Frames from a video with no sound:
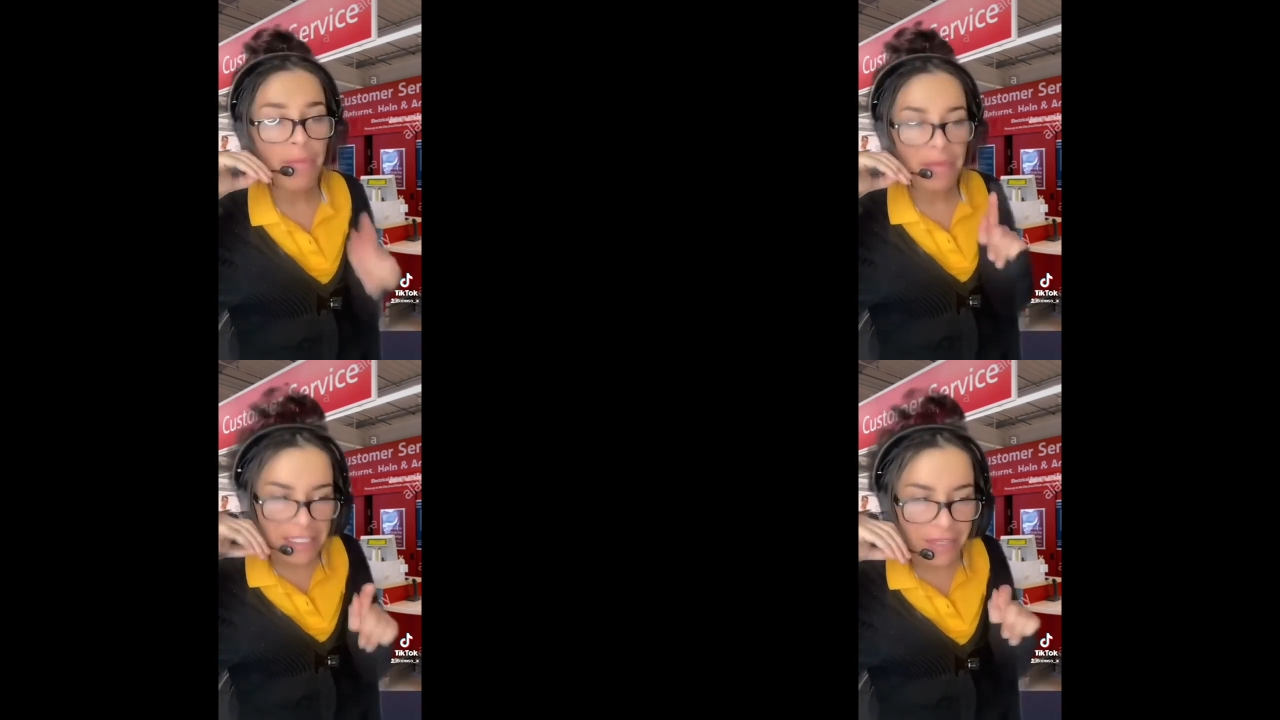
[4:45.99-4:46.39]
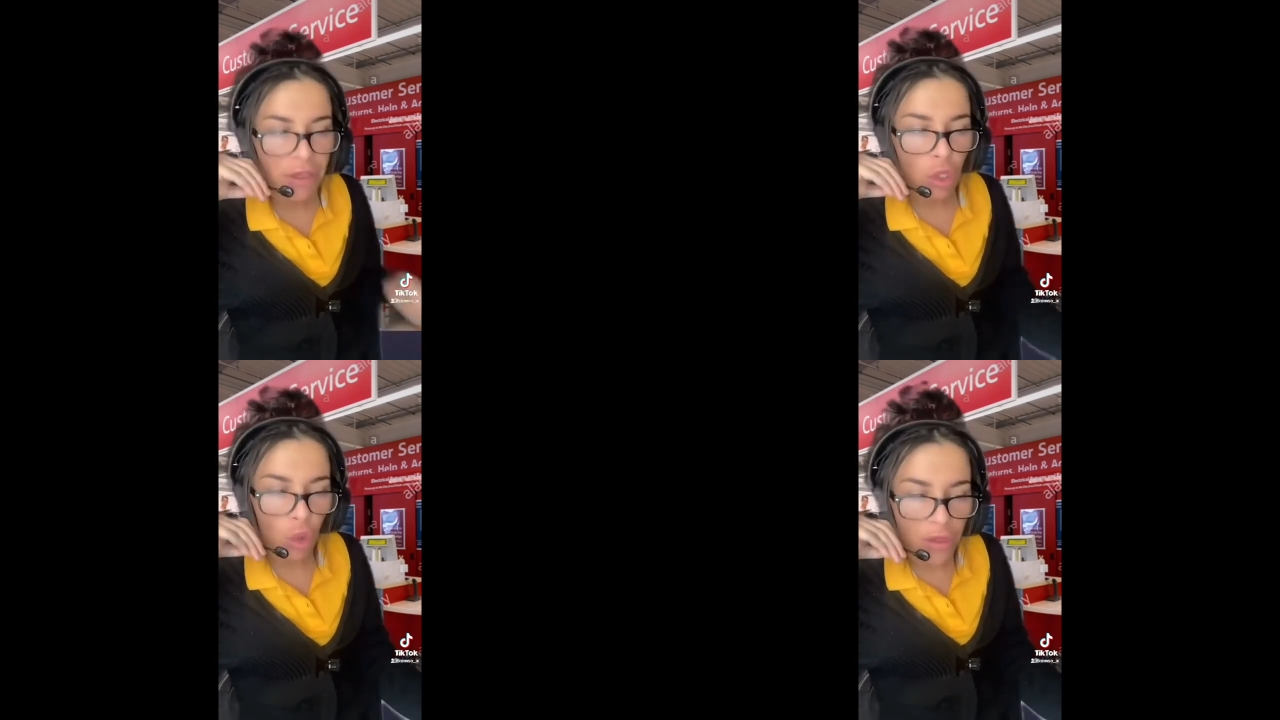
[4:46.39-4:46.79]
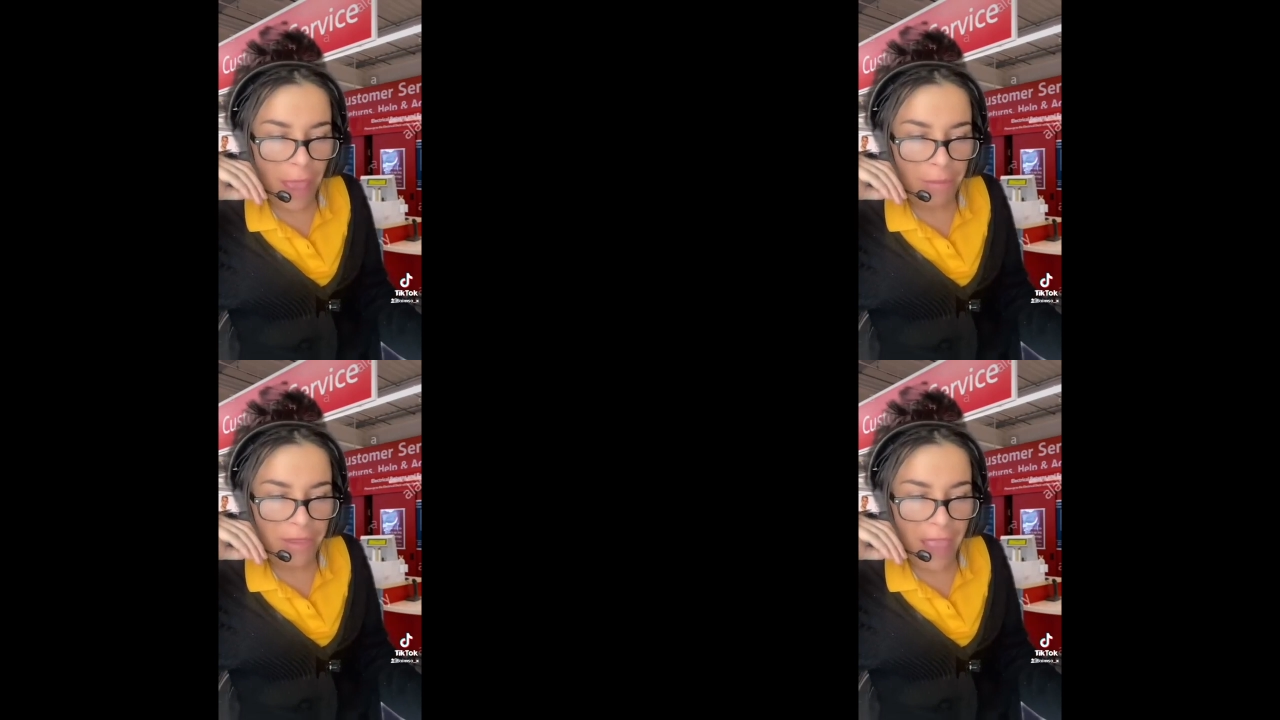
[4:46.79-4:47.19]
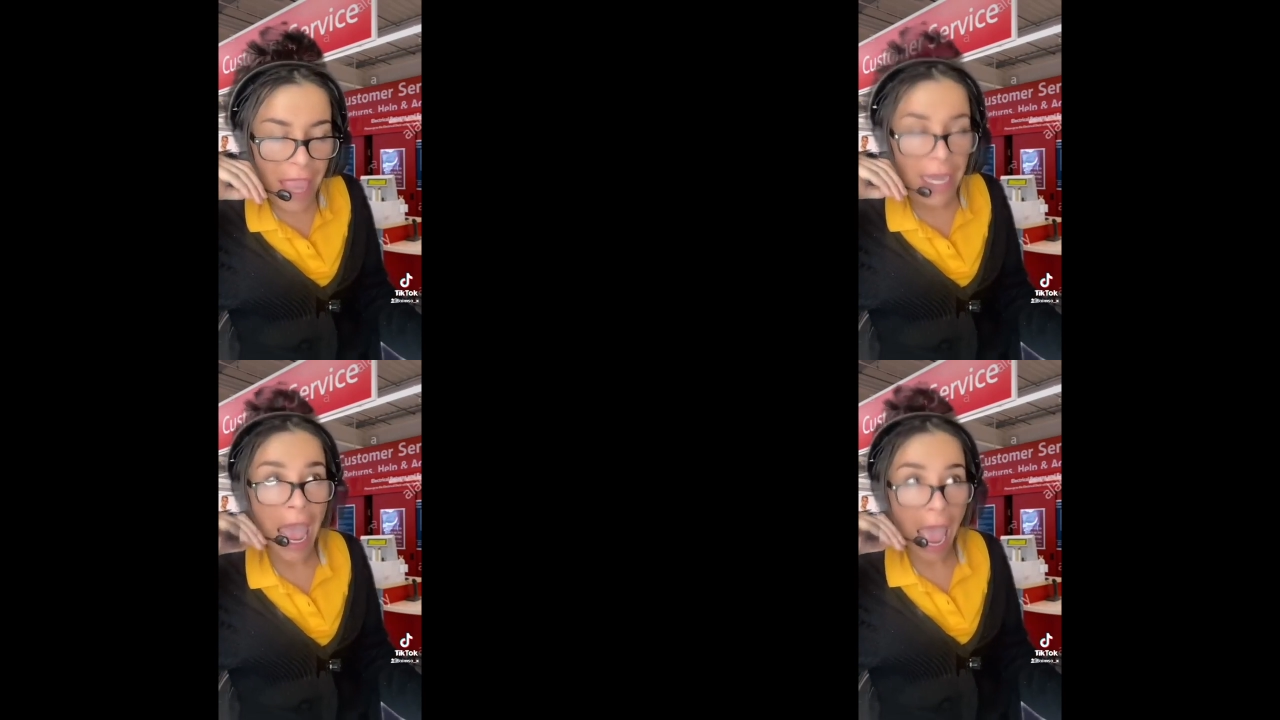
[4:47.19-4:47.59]
because if you're not there by
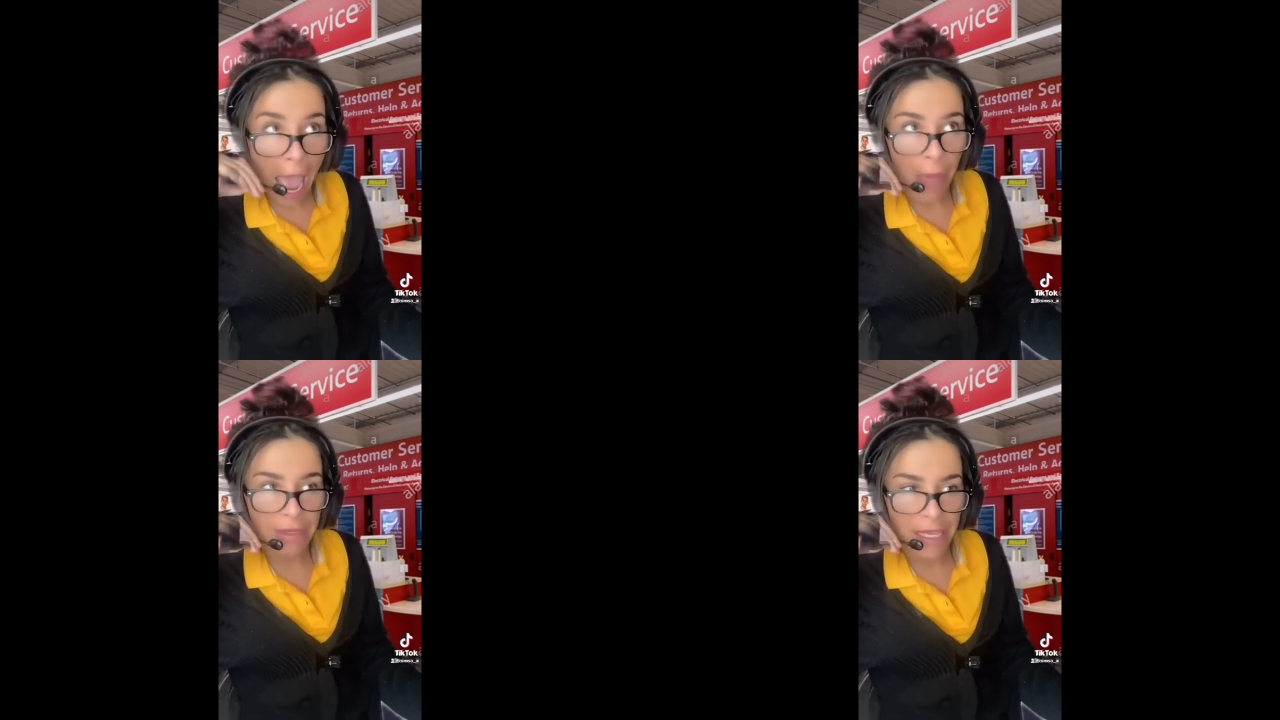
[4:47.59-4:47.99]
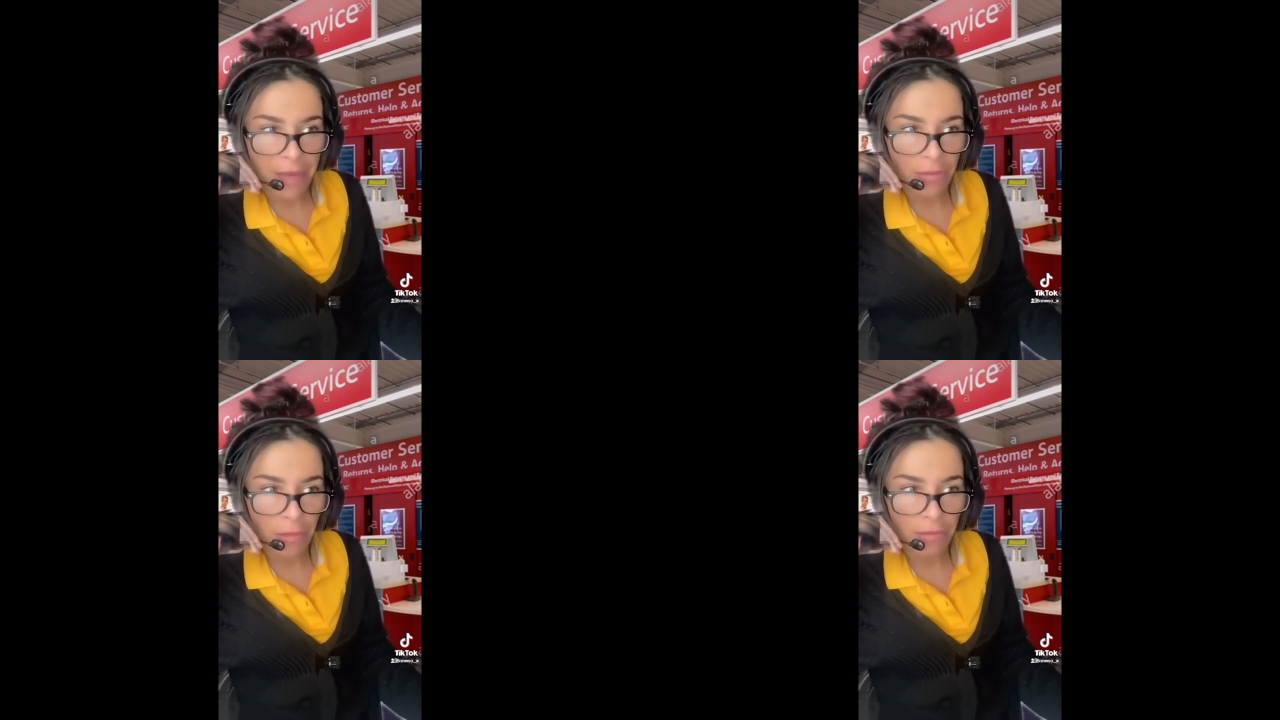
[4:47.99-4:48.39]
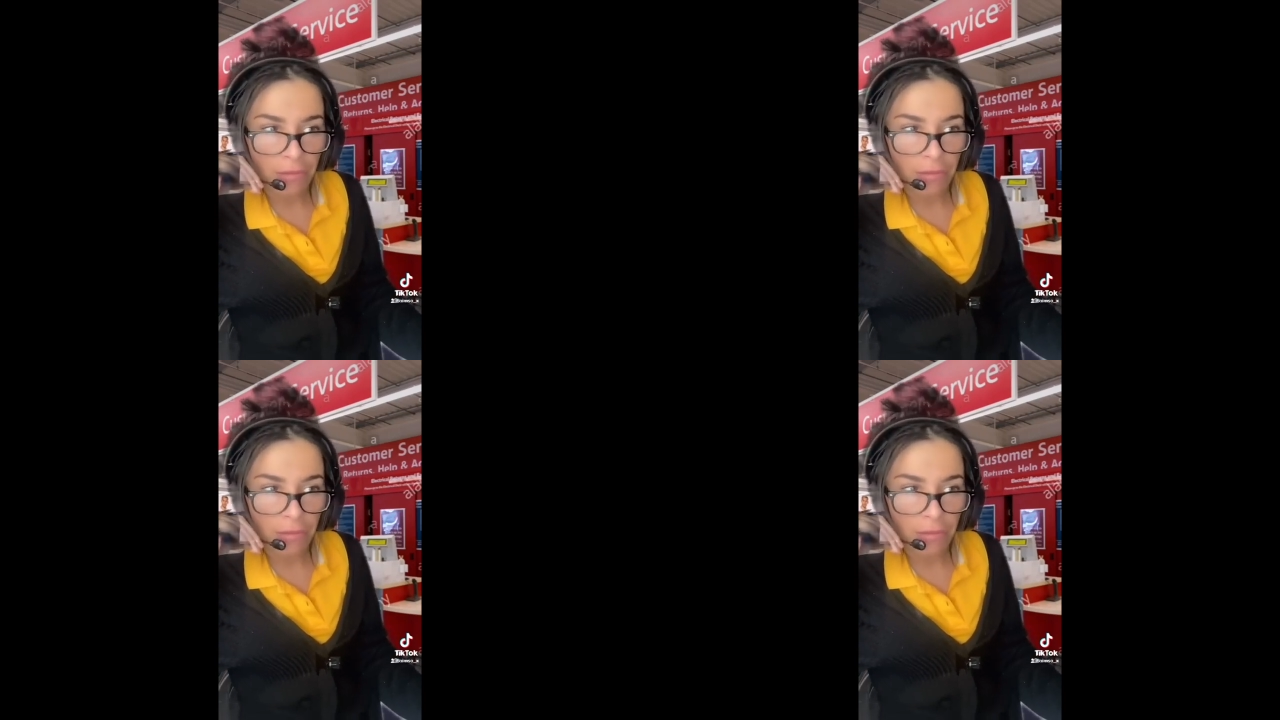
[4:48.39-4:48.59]
then, I'm keeping them.